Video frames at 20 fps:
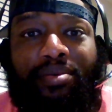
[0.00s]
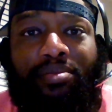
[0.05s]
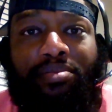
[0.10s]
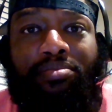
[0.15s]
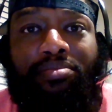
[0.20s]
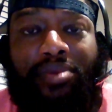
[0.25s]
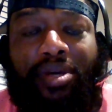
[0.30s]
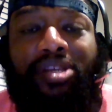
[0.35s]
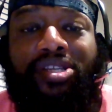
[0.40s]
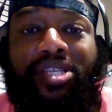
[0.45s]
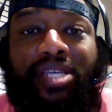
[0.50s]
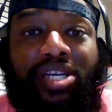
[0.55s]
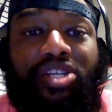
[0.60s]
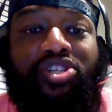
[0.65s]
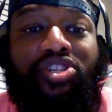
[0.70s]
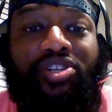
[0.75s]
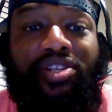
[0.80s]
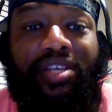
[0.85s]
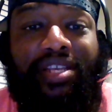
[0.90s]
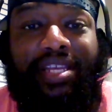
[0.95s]

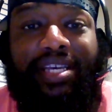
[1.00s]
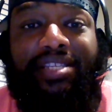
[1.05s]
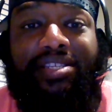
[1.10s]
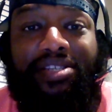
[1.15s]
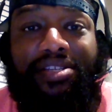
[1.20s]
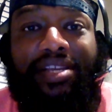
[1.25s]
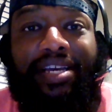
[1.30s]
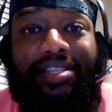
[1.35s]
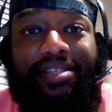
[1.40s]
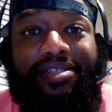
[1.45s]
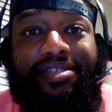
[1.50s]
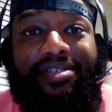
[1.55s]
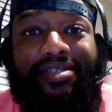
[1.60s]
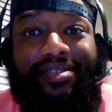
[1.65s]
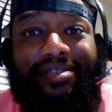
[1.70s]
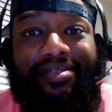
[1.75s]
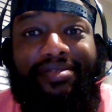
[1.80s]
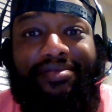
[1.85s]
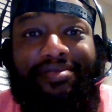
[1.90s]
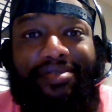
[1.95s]
Essentially, that's
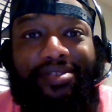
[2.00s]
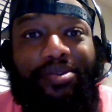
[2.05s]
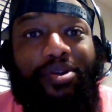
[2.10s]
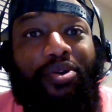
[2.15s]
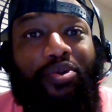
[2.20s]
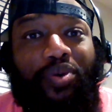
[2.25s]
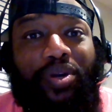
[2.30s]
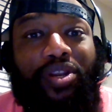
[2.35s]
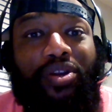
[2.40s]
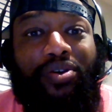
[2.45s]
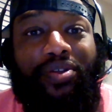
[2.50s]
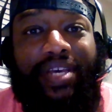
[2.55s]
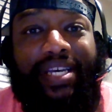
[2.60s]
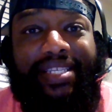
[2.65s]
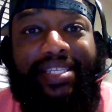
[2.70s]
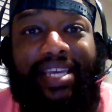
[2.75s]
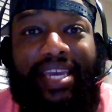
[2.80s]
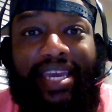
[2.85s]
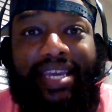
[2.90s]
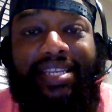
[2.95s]
we know
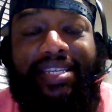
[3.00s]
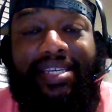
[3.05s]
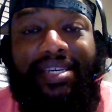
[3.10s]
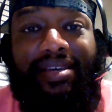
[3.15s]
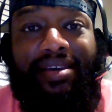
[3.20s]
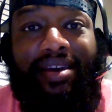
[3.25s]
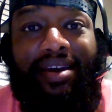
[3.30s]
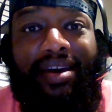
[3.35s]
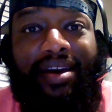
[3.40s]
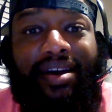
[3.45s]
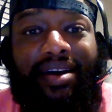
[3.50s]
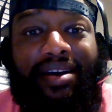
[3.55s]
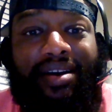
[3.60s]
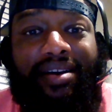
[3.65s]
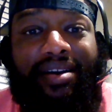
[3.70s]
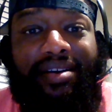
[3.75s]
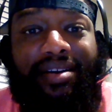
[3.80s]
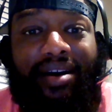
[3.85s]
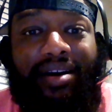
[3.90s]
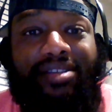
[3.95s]
that's
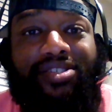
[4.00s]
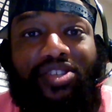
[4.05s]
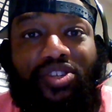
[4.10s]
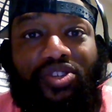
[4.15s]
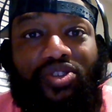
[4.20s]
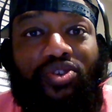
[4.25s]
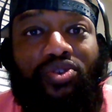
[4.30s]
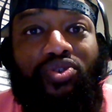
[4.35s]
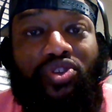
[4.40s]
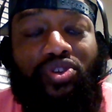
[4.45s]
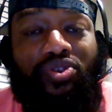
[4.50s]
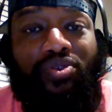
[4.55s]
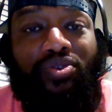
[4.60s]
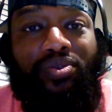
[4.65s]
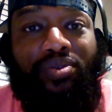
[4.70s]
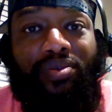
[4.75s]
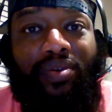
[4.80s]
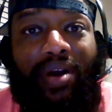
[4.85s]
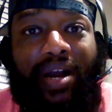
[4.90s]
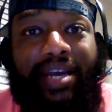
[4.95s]
anti-constitutional,
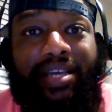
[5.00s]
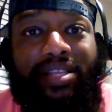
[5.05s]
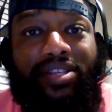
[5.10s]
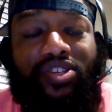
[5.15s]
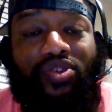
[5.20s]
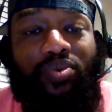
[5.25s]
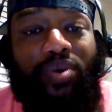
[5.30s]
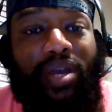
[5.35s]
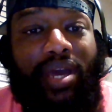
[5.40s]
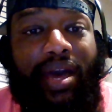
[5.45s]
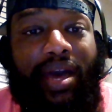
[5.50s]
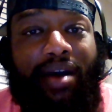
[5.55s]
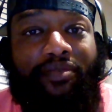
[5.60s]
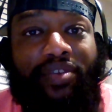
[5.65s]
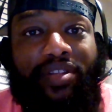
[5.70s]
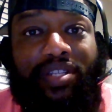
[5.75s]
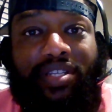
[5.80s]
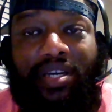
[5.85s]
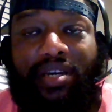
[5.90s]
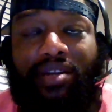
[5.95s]
right? So we have
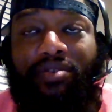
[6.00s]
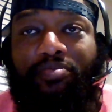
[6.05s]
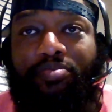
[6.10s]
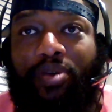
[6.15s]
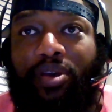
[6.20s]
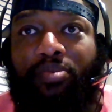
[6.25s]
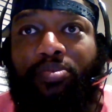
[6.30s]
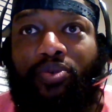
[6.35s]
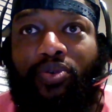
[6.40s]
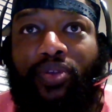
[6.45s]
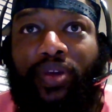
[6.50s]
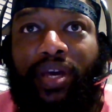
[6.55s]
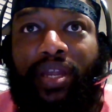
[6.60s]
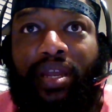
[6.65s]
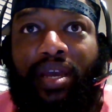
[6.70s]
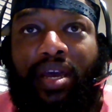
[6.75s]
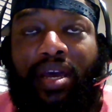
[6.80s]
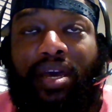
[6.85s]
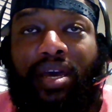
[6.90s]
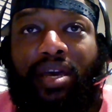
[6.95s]
a ton of people that
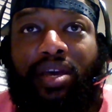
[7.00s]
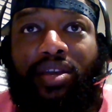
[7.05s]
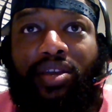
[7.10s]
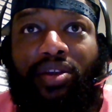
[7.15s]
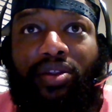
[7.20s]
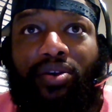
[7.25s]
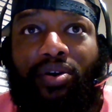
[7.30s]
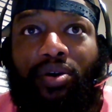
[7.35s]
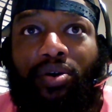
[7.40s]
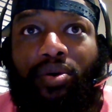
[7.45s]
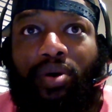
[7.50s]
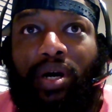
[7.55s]
you know